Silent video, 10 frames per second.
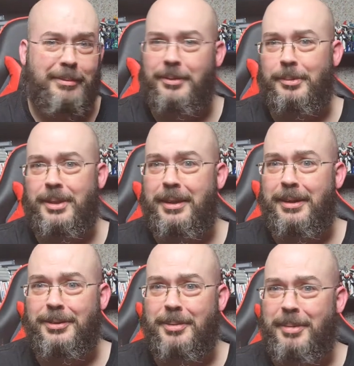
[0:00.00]
What's
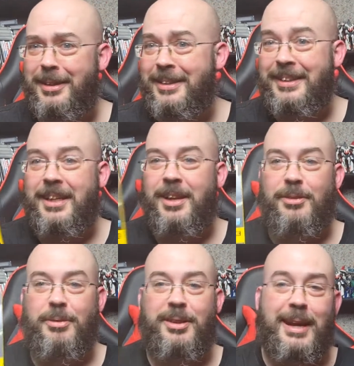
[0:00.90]
gigahertz from it?
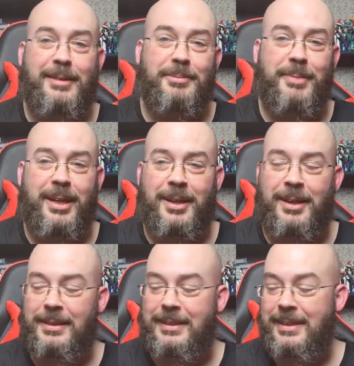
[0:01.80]
3000
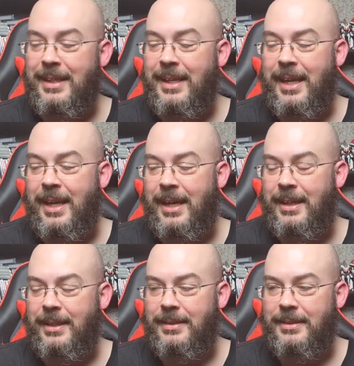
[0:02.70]
megahertz.
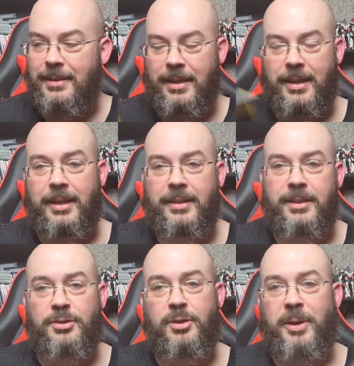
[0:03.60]
And
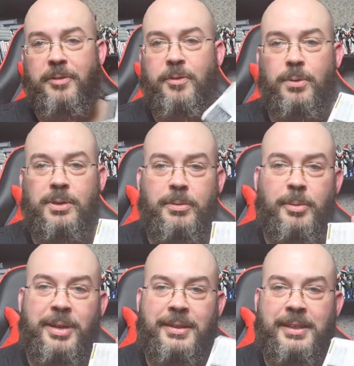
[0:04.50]
there's 2x4, so I'll
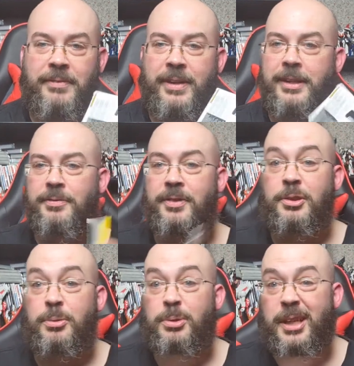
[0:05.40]
be able to take advantage of the
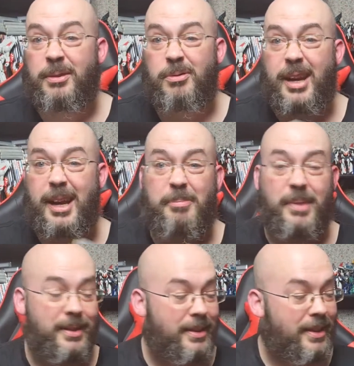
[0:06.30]
dual channel RAM.
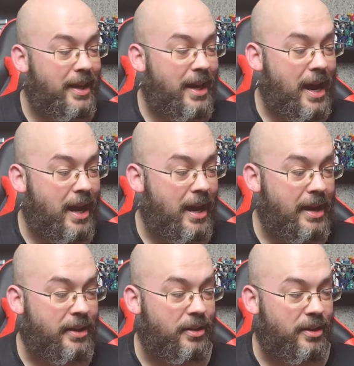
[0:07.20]
I
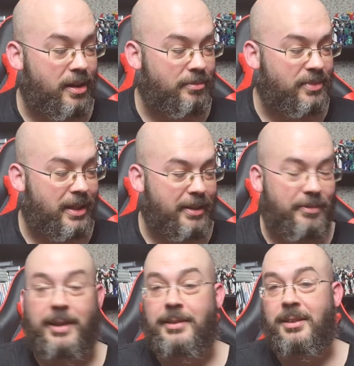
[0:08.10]
could have gotten slightly
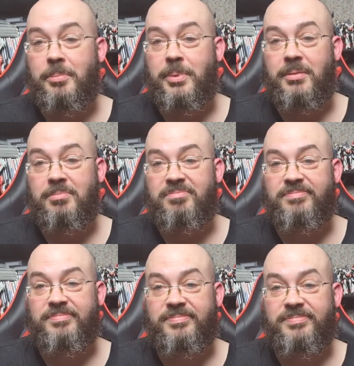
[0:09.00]
faster, but
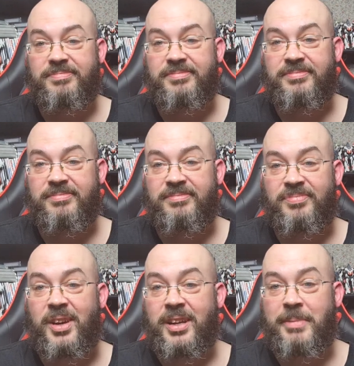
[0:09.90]

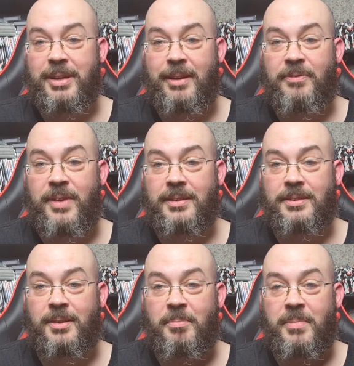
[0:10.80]
fucking we'd have
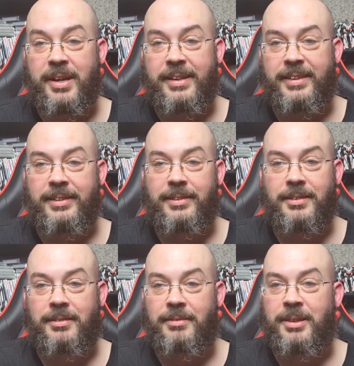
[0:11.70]
faster than mine then,
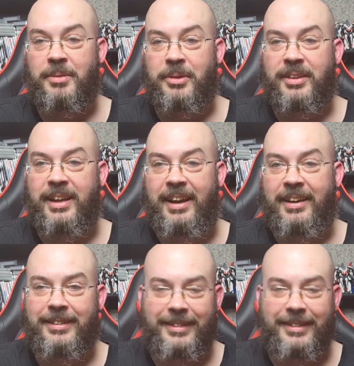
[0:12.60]
so we don't want that.